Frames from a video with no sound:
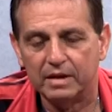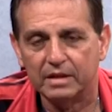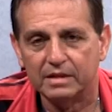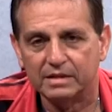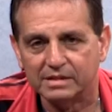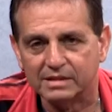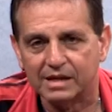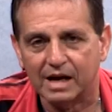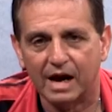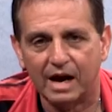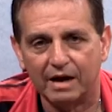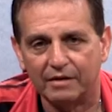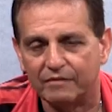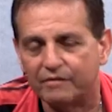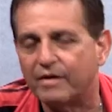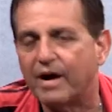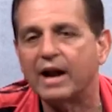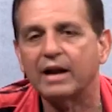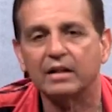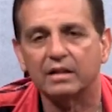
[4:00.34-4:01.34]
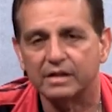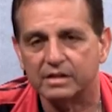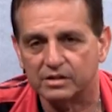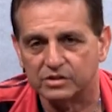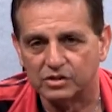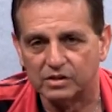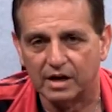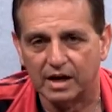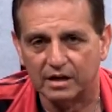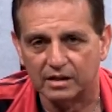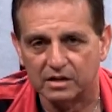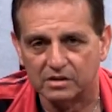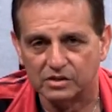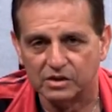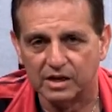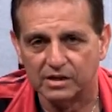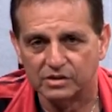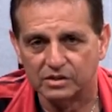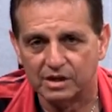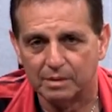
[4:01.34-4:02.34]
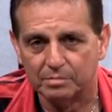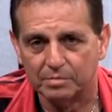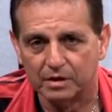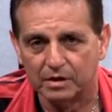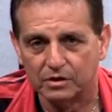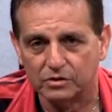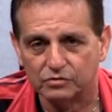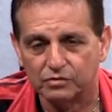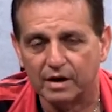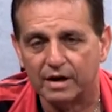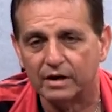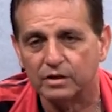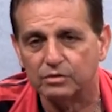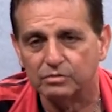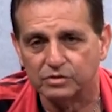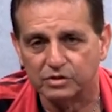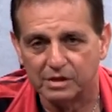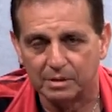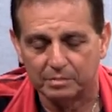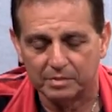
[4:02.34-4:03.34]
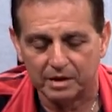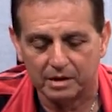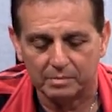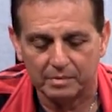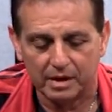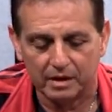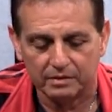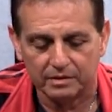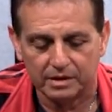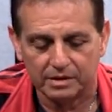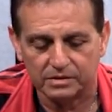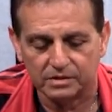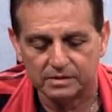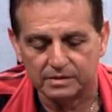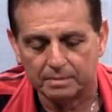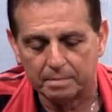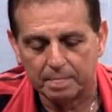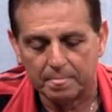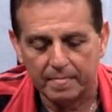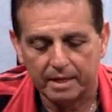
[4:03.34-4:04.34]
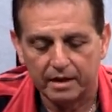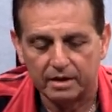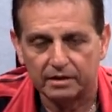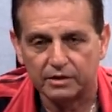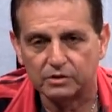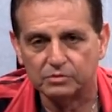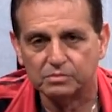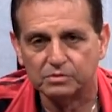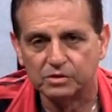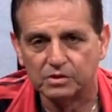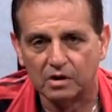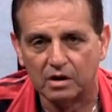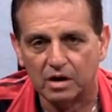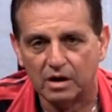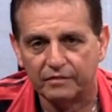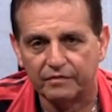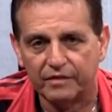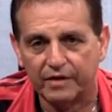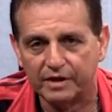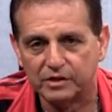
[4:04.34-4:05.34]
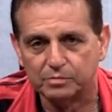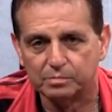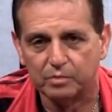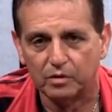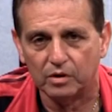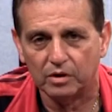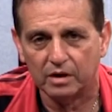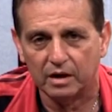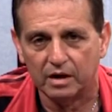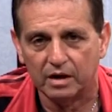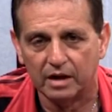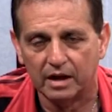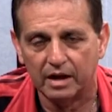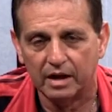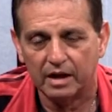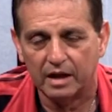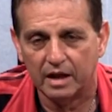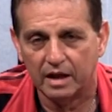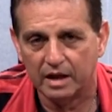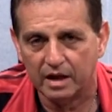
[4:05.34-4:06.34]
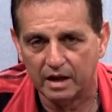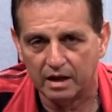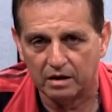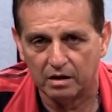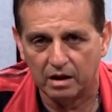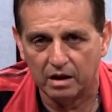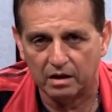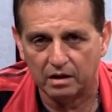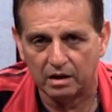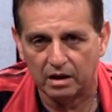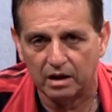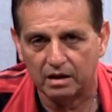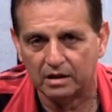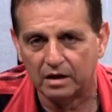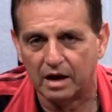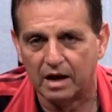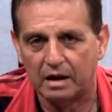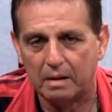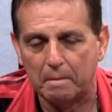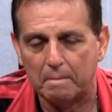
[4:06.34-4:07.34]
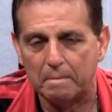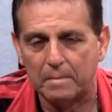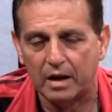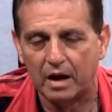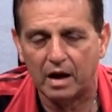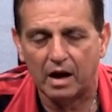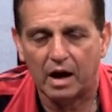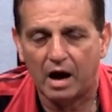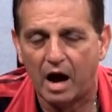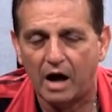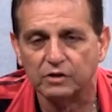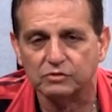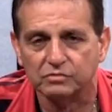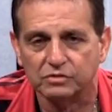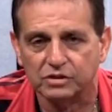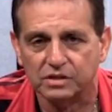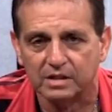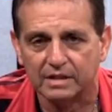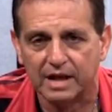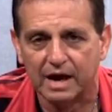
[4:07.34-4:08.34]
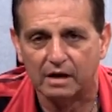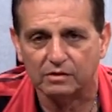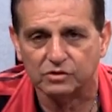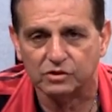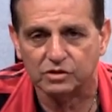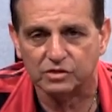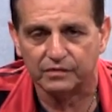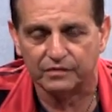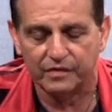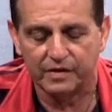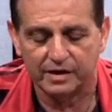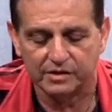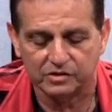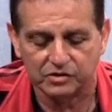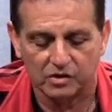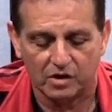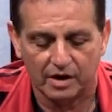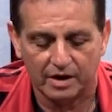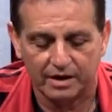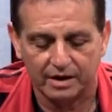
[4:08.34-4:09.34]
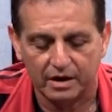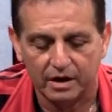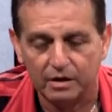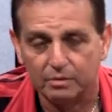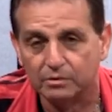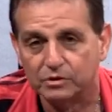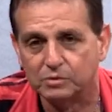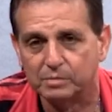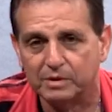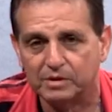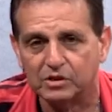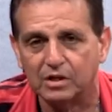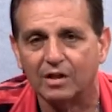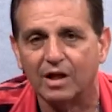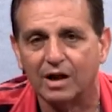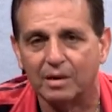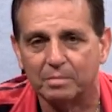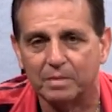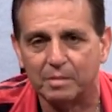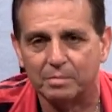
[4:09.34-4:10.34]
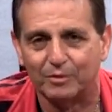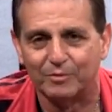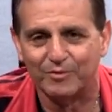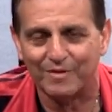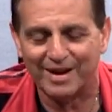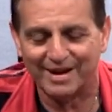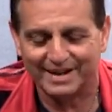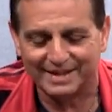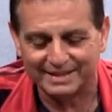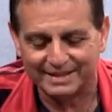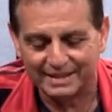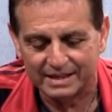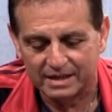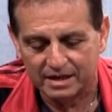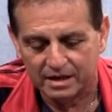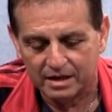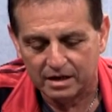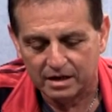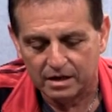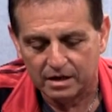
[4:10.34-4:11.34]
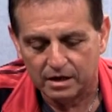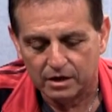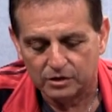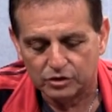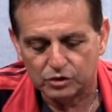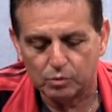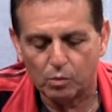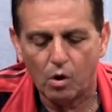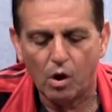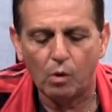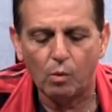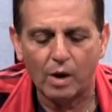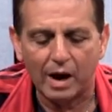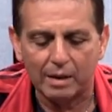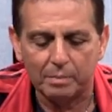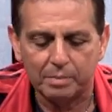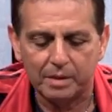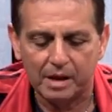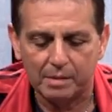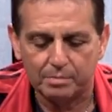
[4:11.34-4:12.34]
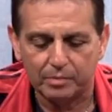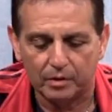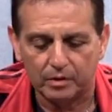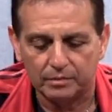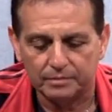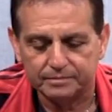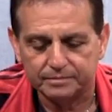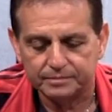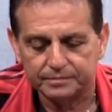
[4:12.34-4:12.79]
finally decide to say something and try to do something about this. This was on Facebook, and it got hundreds of thousands of hits on it, which means a lot of people read it. To all white people